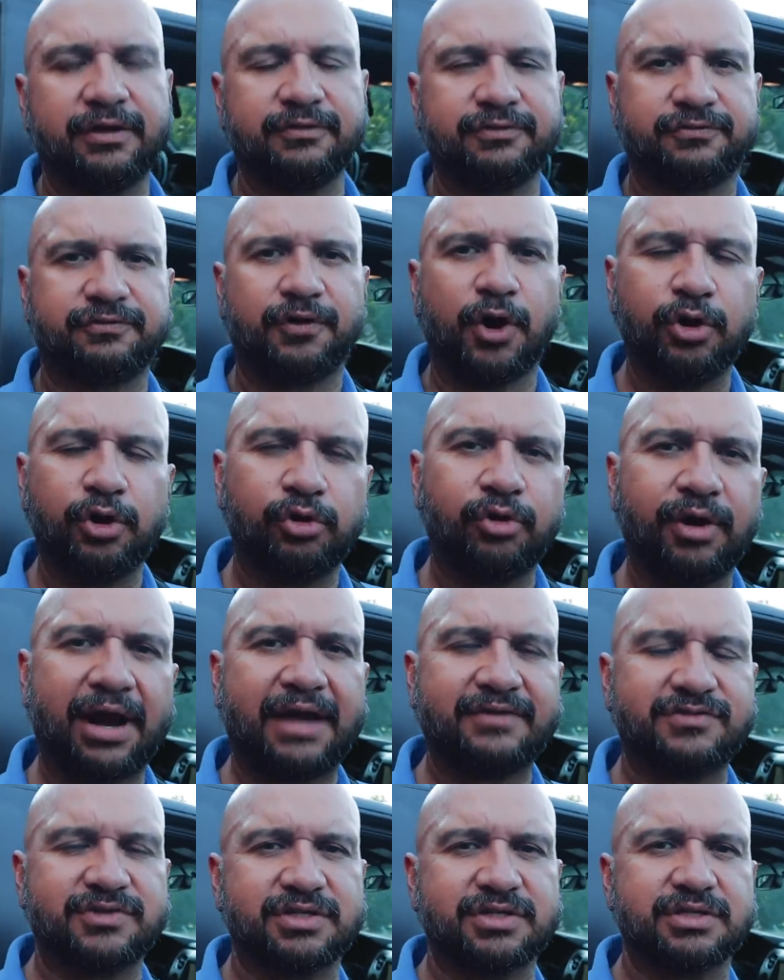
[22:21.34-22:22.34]
on
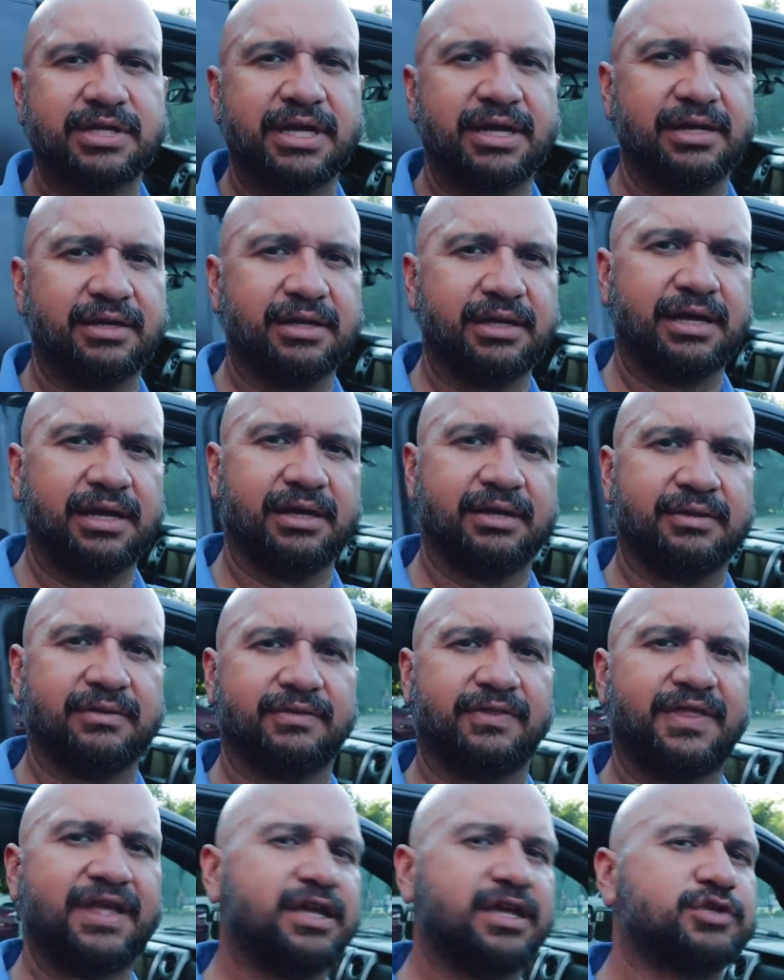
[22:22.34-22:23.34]
photographs and, and,
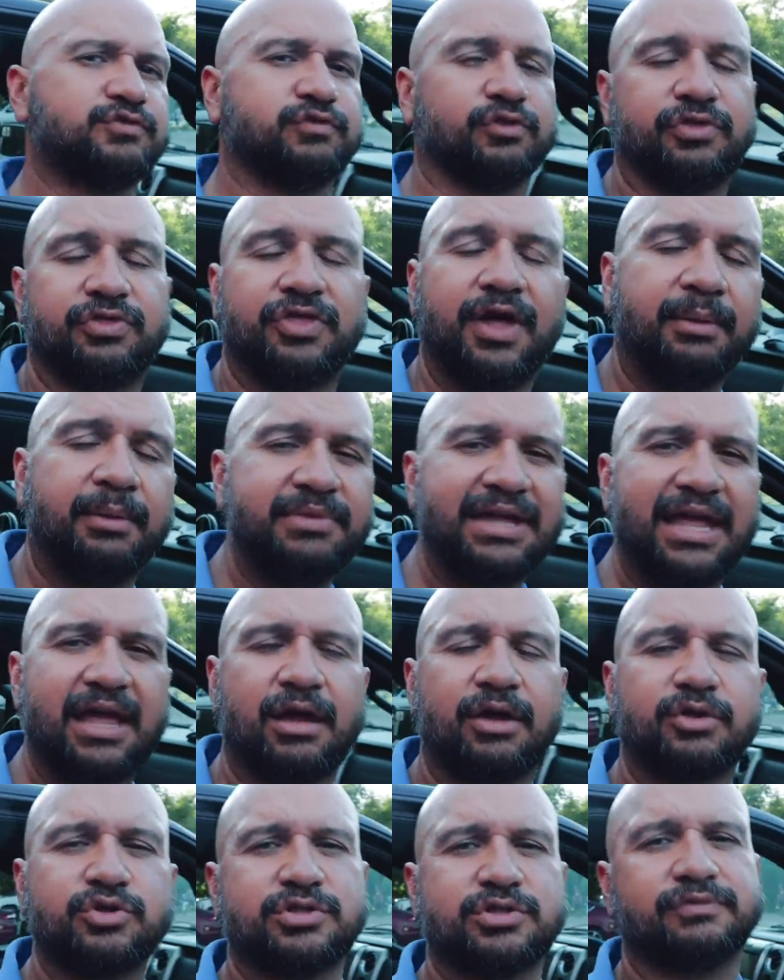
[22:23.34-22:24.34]
and things for
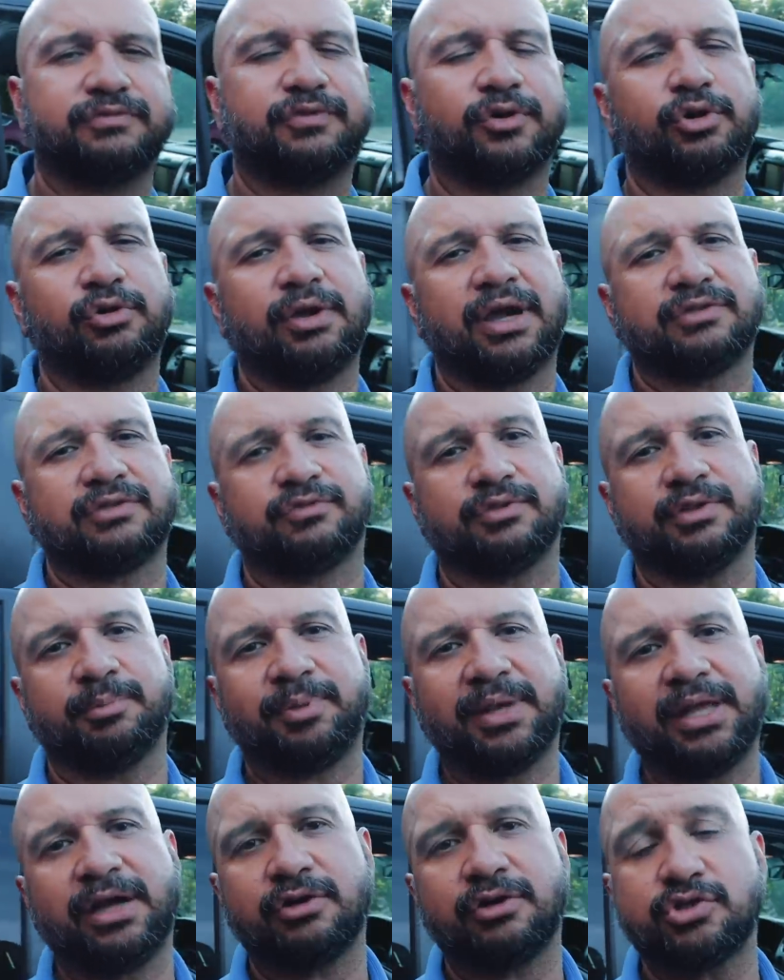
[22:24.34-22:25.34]
thumbnails and photographs for the
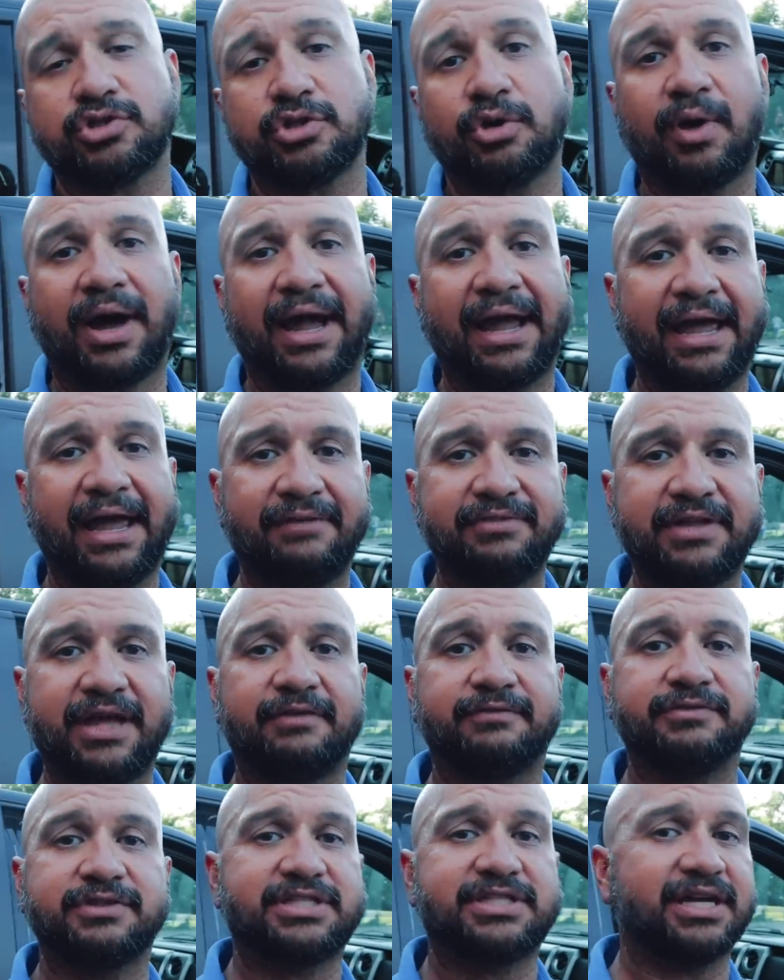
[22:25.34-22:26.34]
players, so I have
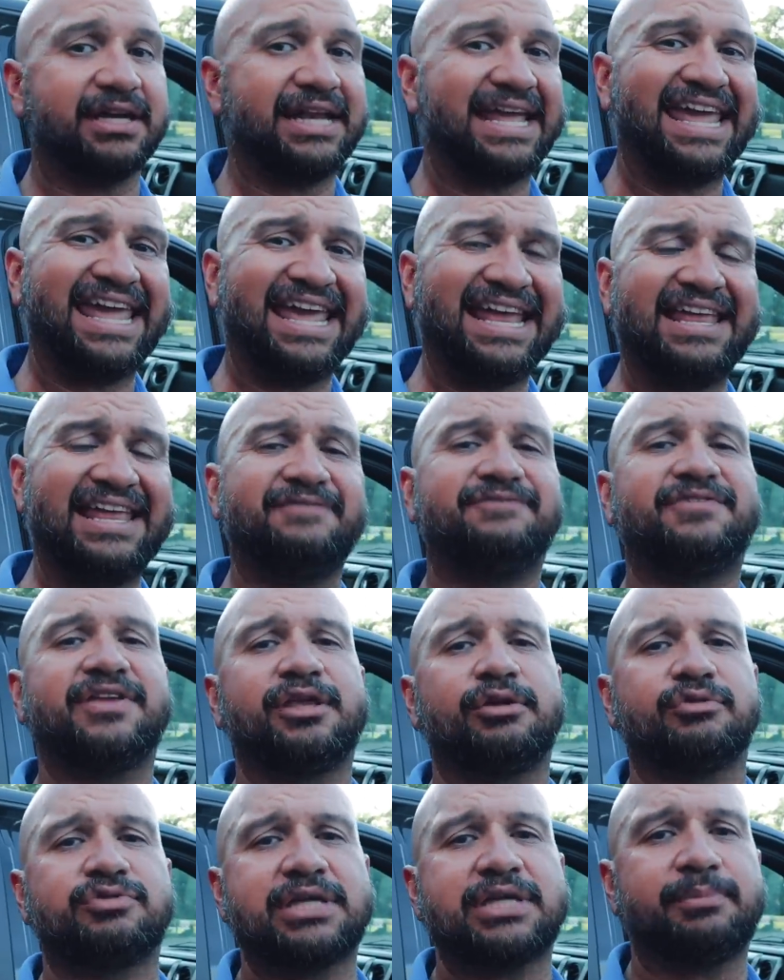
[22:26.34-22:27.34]
not done any
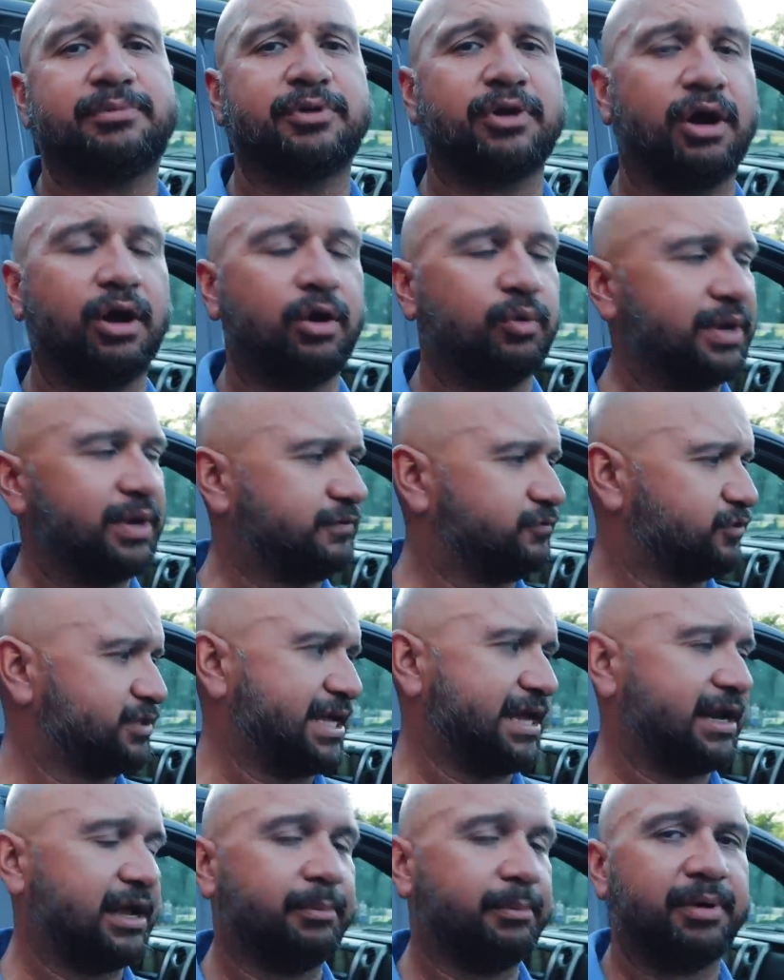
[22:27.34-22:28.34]
videotaping all week. For
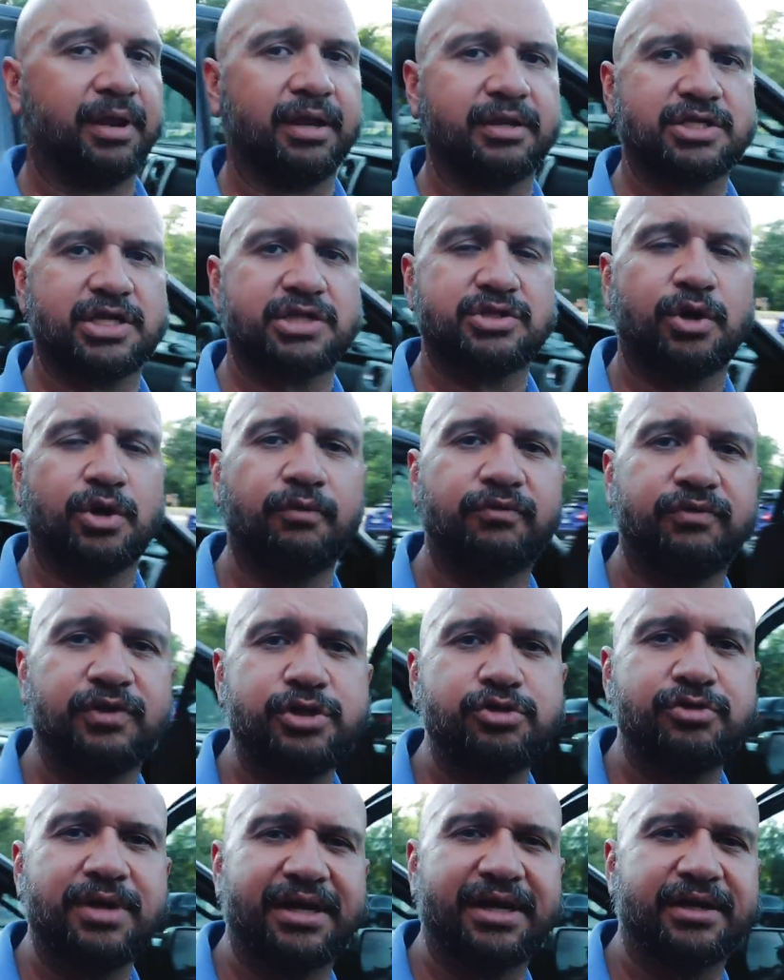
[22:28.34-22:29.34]
that, I apologize.
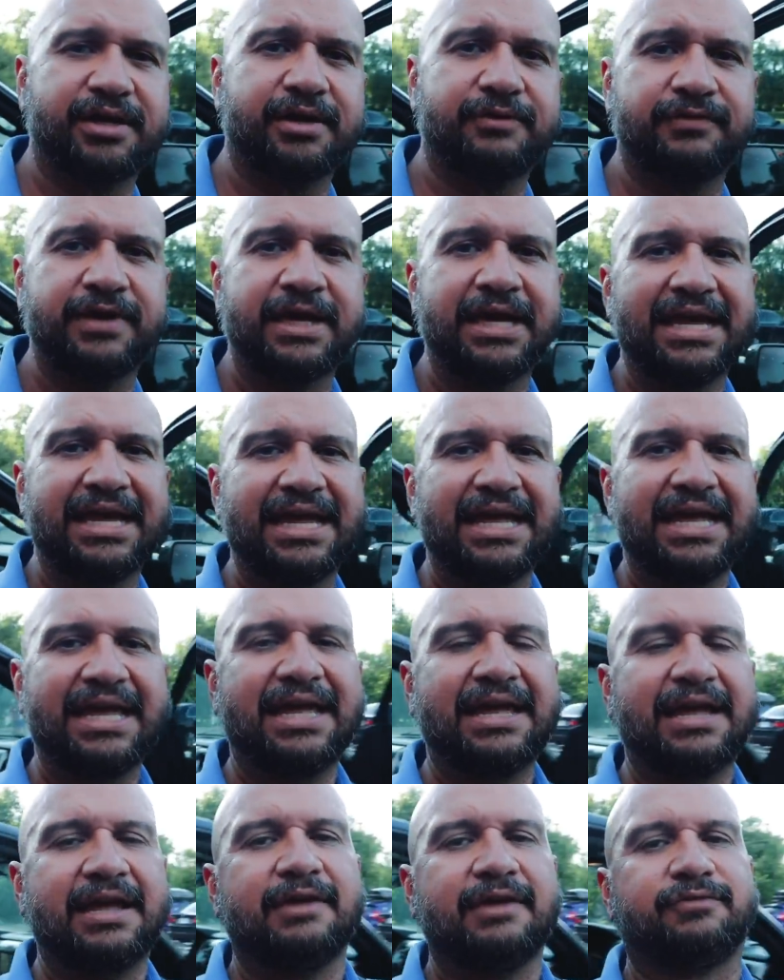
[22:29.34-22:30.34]
Hopefully you got enough
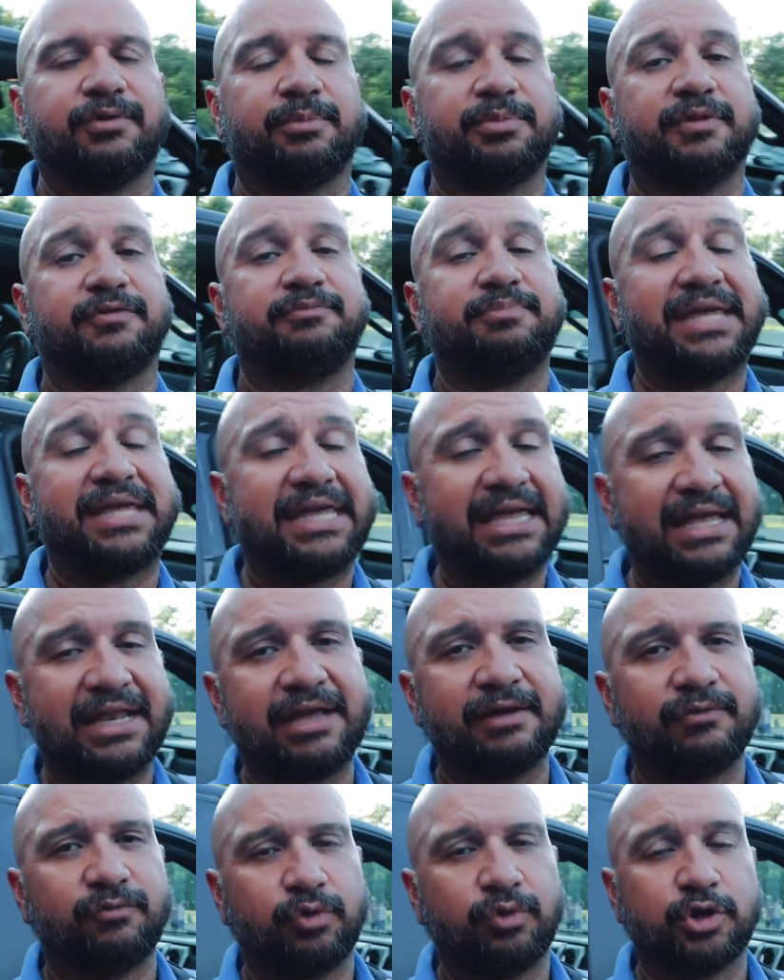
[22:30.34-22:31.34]
from the
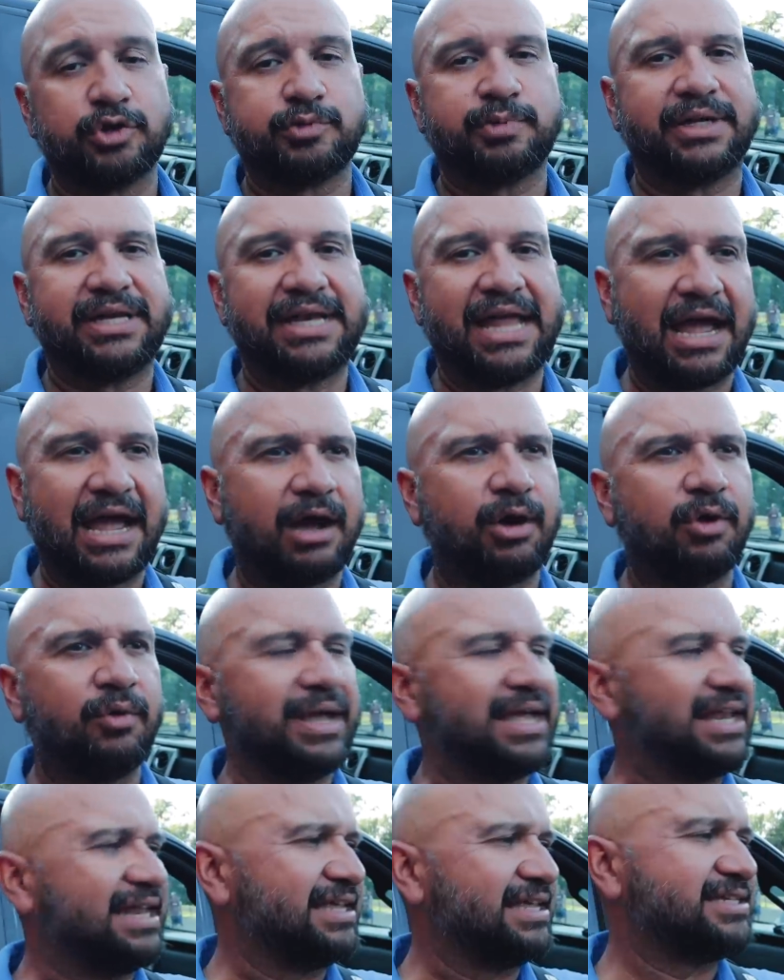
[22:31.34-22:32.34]
beginning of Worlds, but now
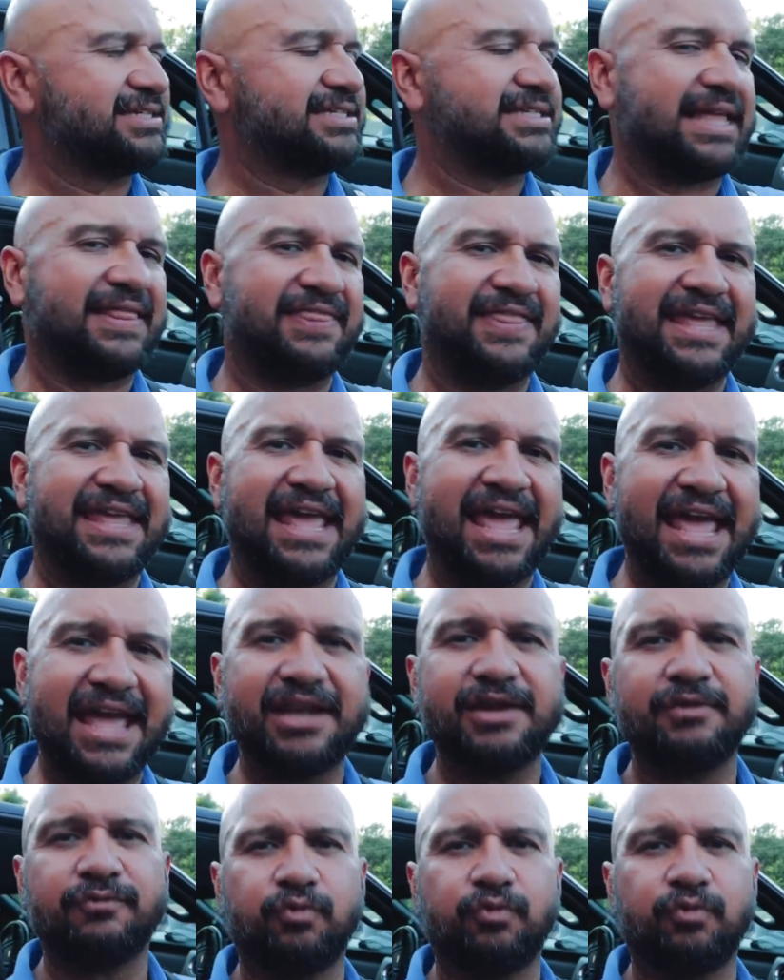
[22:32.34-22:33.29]
it is the end